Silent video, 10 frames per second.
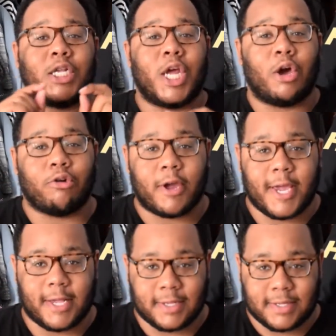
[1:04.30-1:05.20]

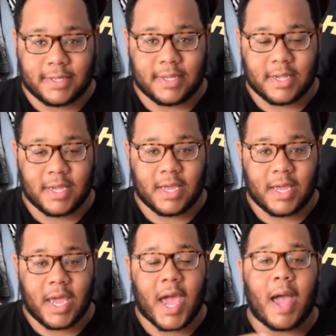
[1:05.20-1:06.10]
degrees.
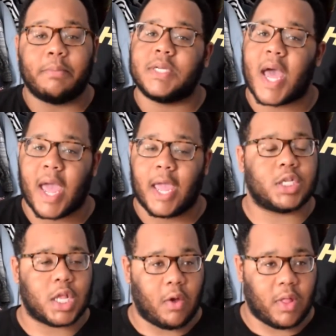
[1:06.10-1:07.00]
I'm dying
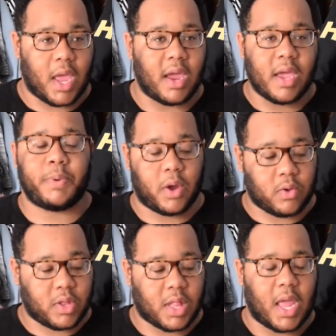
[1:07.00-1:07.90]
slowly,
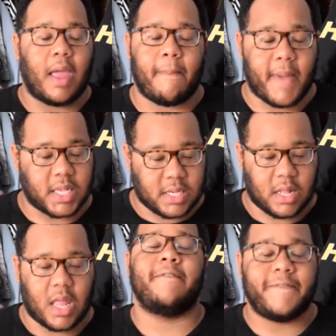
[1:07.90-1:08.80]
spiritually,
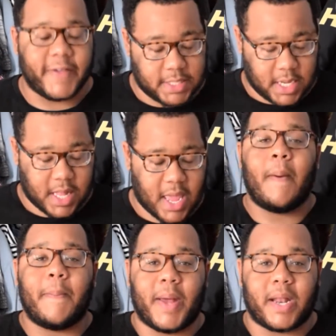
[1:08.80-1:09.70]
mentally, physically,
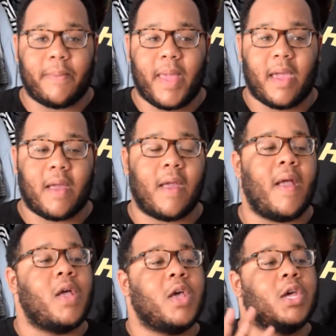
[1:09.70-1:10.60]
but I'm here.
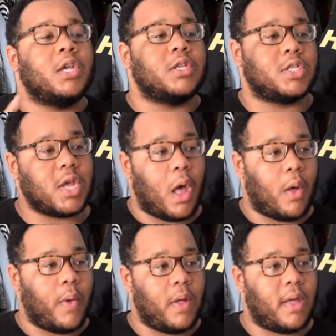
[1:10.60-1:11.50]

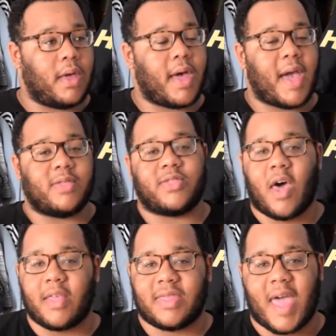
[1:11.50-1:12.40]
So I
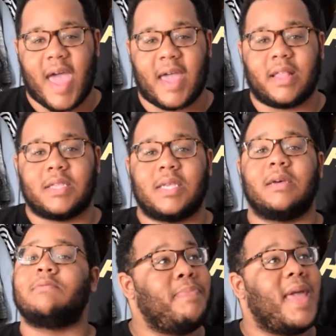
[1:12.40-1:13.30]
thought that
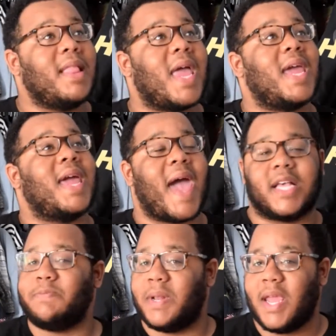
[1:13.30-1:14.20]
being that it
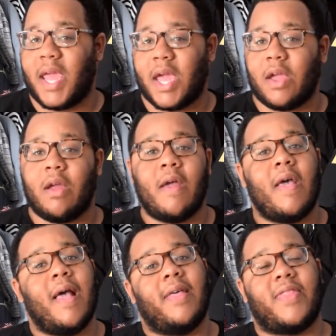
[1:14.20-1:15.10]
has been a year,
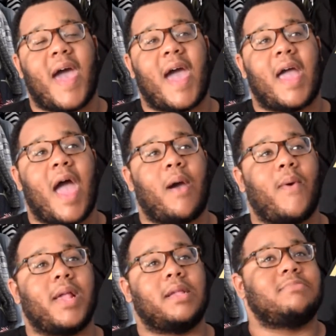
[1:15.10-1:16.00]
that I would
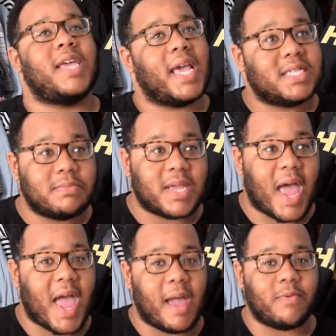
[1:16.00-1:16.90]
take some
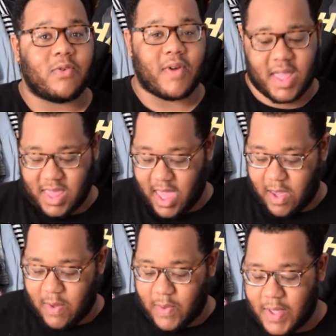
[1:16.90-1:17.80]
time to write
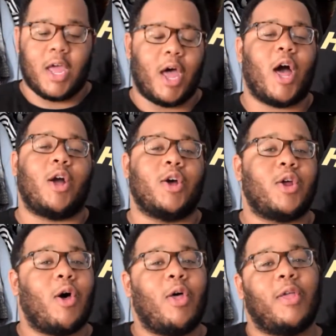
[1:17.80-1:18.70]
down a good
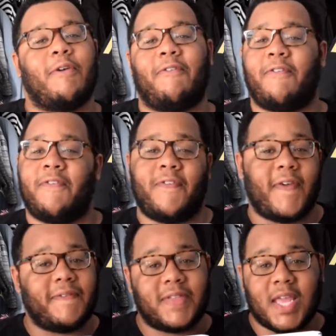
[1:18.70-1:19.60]
old
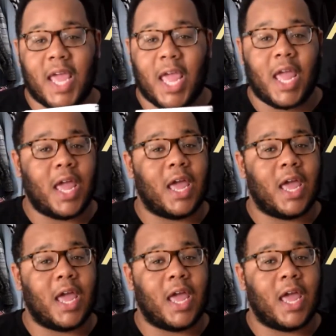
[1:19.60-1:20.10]
50